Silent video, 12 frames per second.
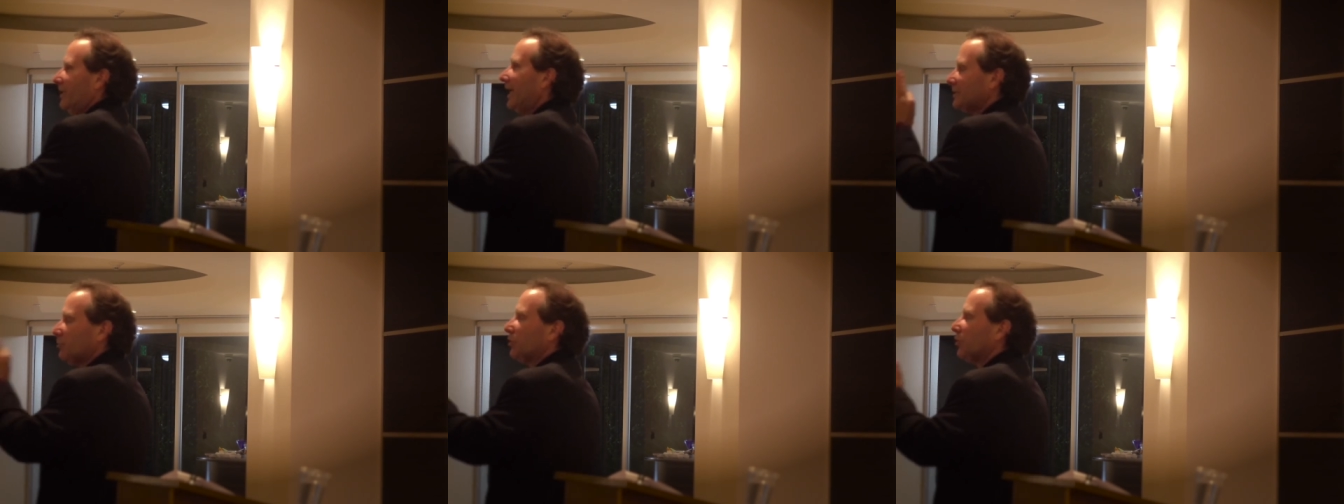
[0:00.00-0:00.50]

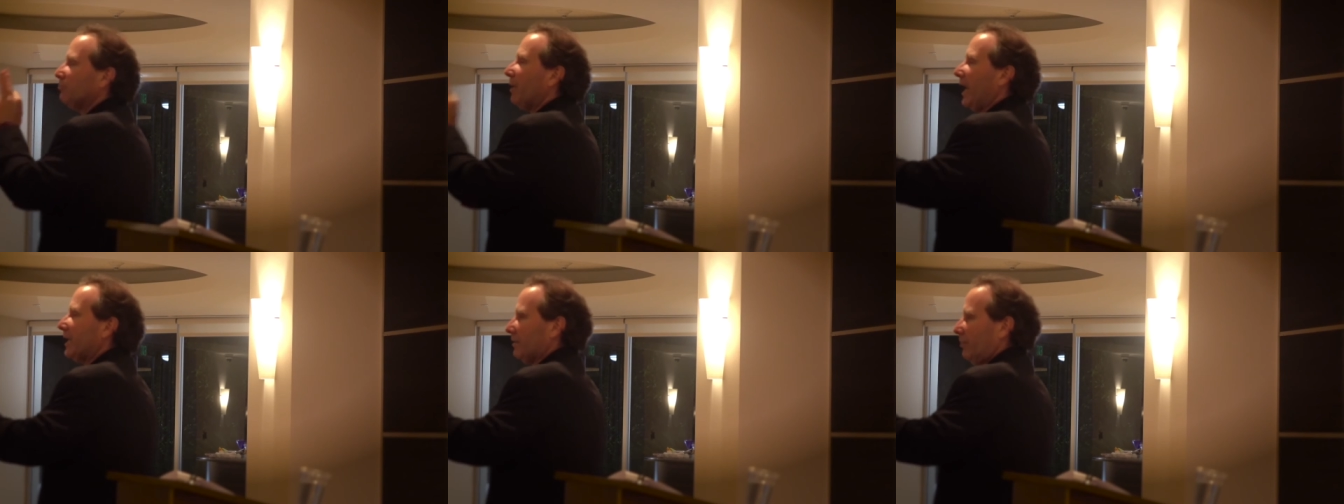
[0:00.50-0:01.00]
That's what you're
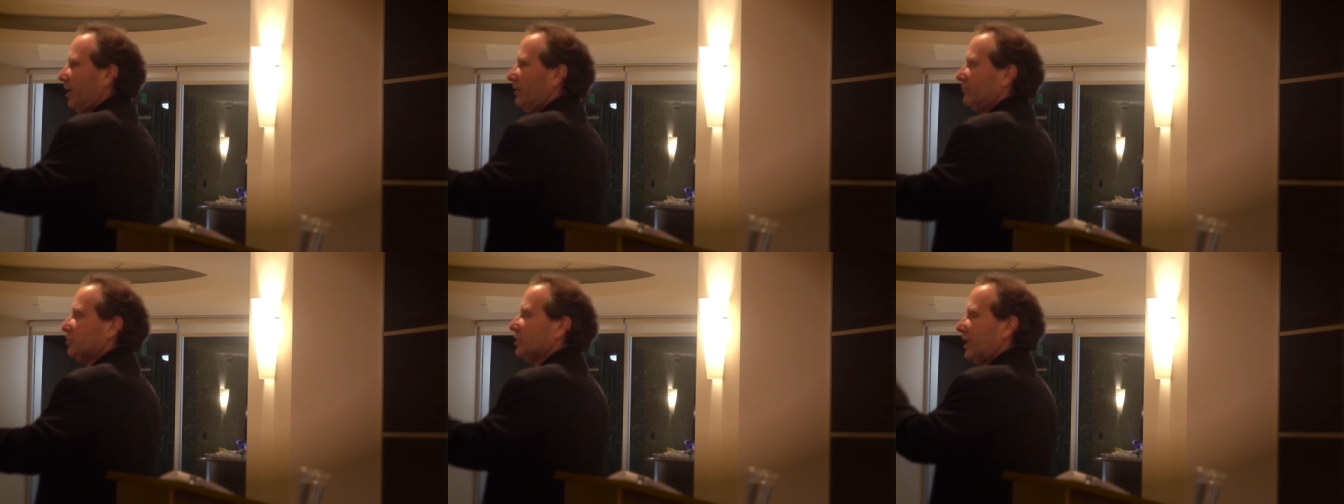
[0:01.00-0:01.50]
buying them
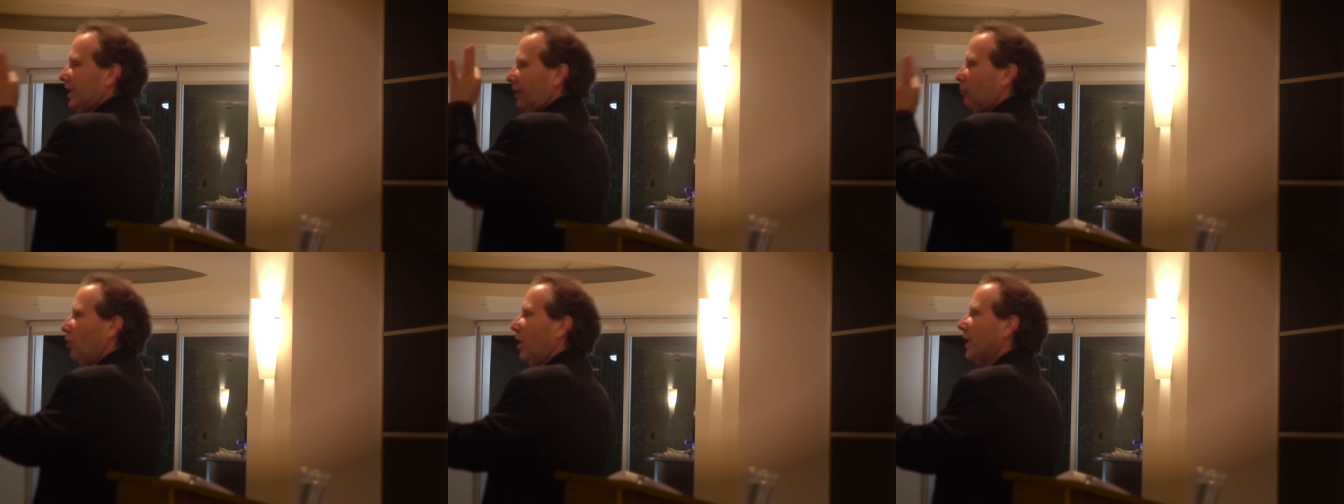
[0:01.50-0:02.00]
off. You're saying,
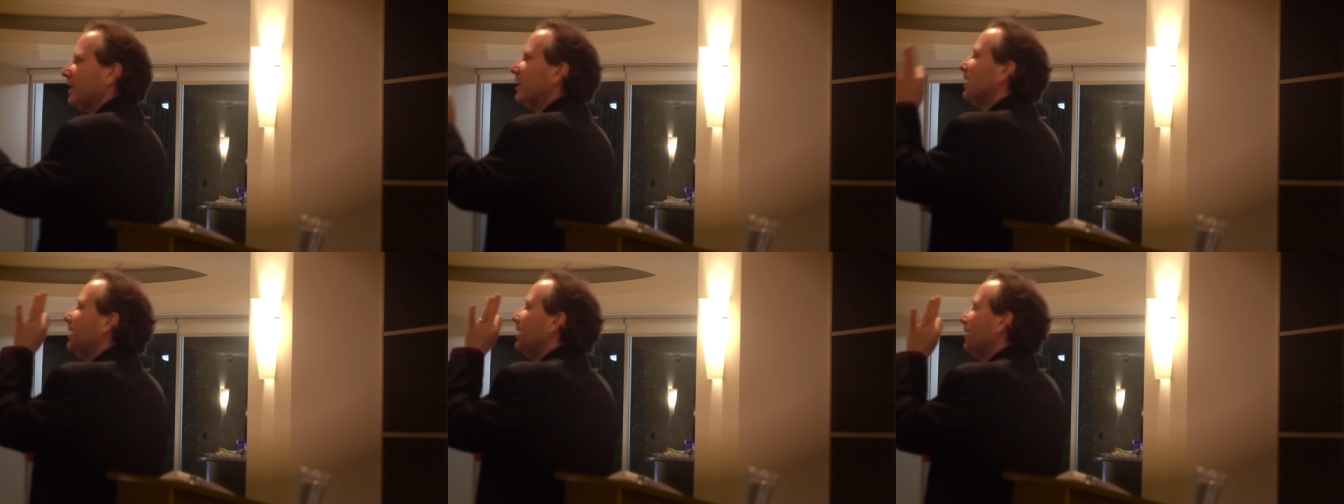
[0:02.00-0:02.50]
I want,
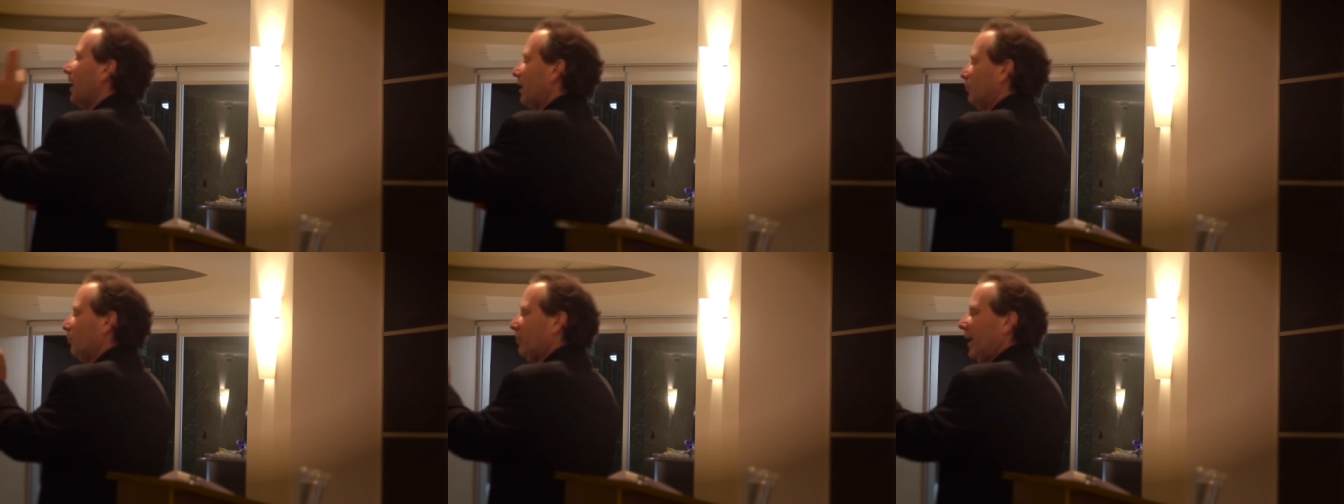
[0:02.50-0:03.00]

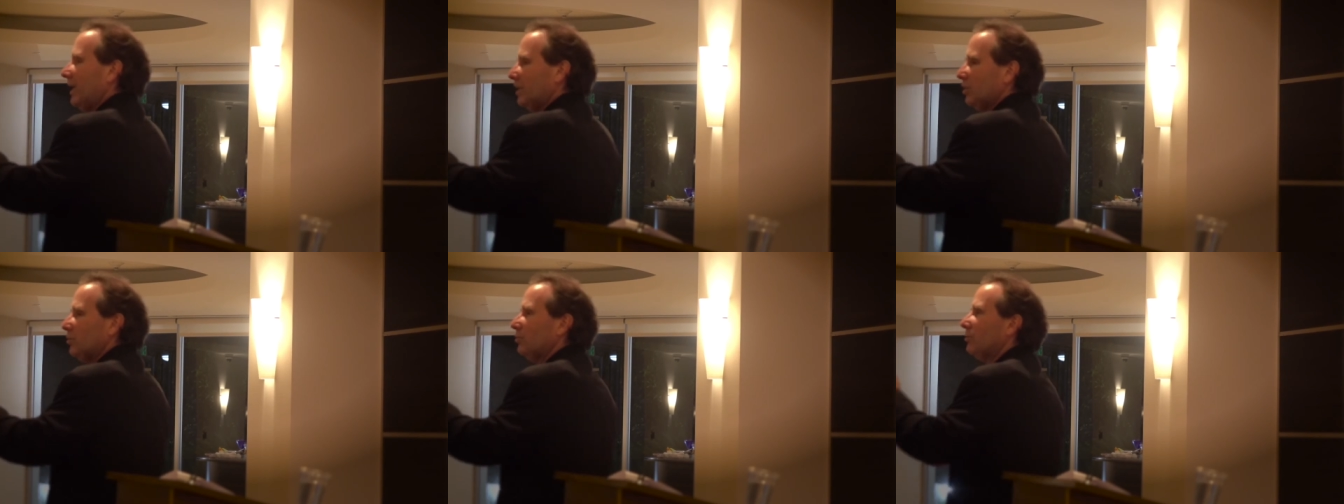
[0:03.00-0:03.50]
I will pay
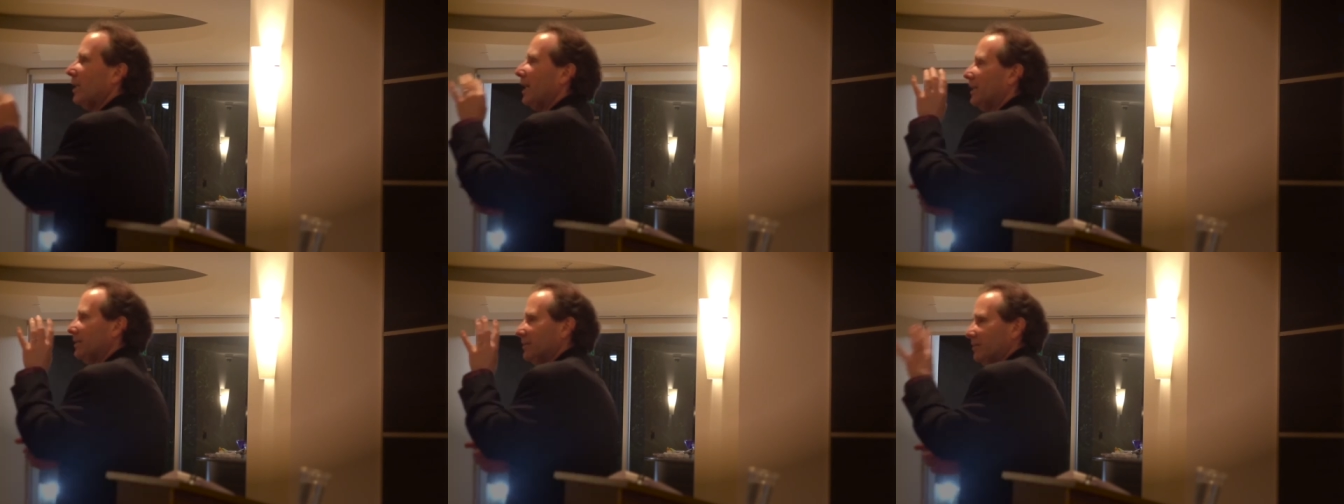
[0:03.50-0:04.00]
you,
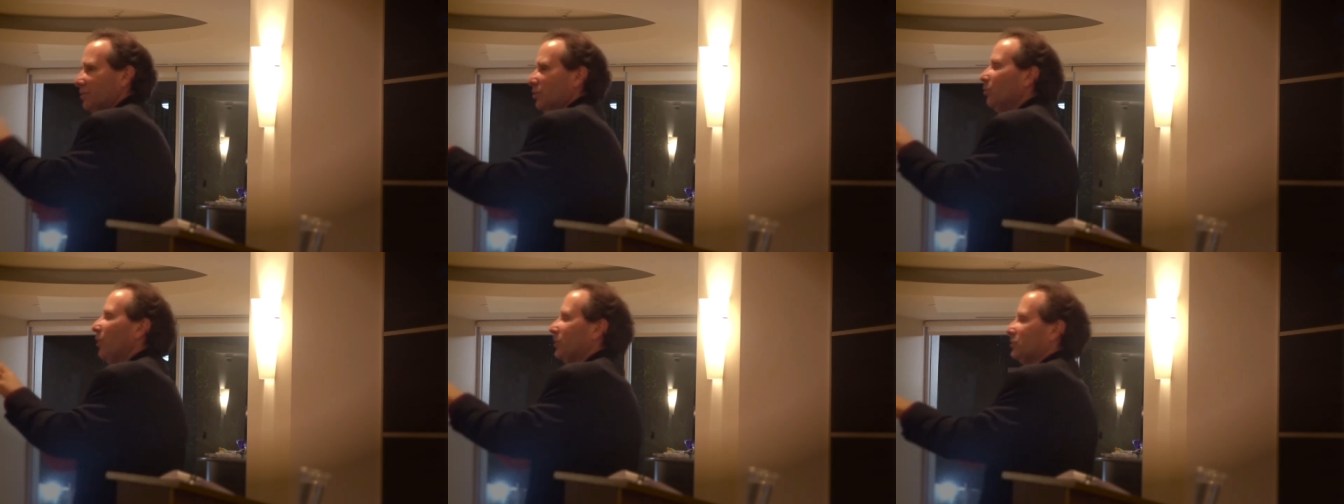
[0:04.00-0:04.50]
and you